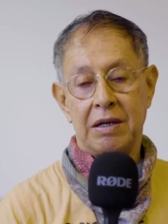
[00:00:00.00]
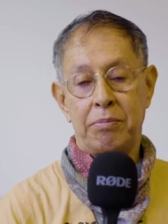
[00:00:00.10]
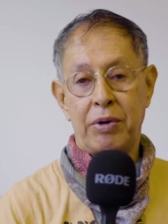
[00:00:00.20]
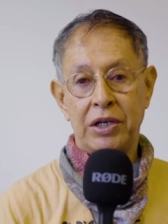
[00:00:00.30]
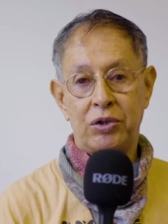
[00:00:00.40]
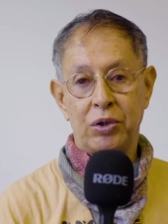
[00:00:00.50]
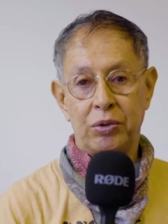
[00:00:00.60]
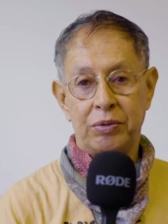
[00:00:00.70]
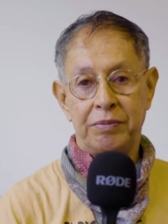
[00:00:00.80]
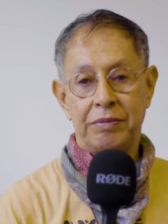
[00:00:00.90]
bread dough
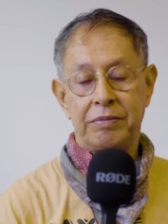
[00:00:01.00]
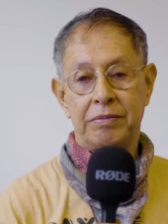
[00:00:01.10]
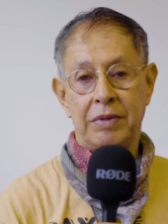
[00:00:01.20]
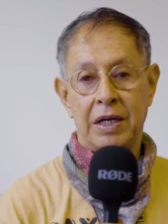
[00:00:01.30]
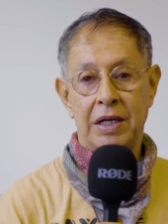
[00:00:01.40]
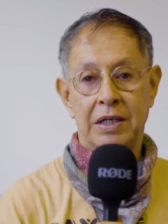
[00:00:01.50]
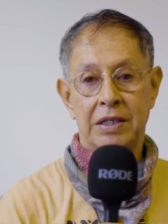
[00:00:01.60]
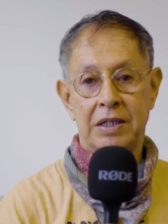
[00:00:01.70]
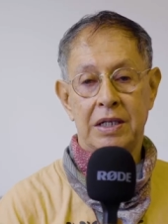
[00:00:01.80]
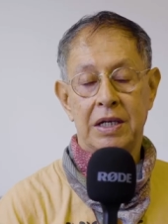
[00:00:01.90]
and
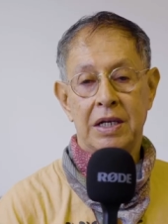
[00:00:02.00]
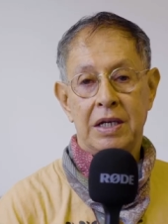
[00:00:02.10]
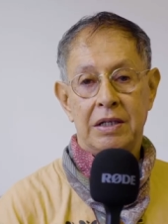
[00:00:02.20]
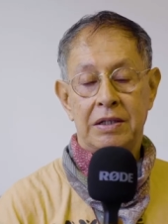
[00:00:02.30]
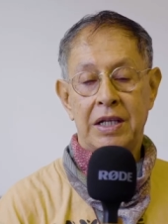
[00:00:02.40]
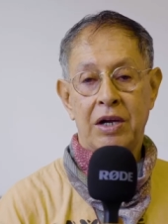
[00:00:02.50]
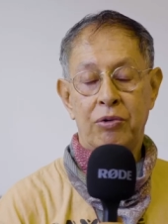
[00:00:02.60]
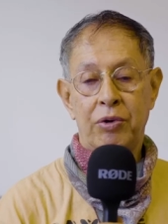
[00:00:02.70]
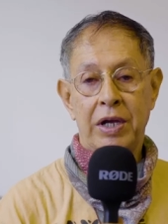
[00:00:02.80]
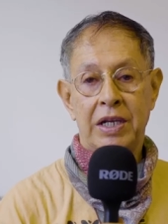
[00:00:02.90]

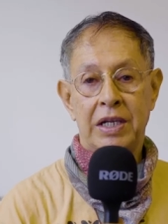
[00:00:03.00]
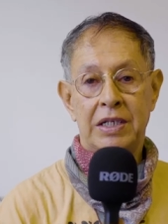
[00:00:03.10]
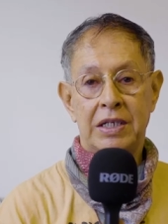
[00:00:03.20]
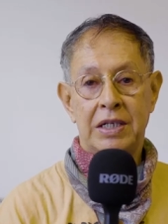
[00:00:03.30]
decorated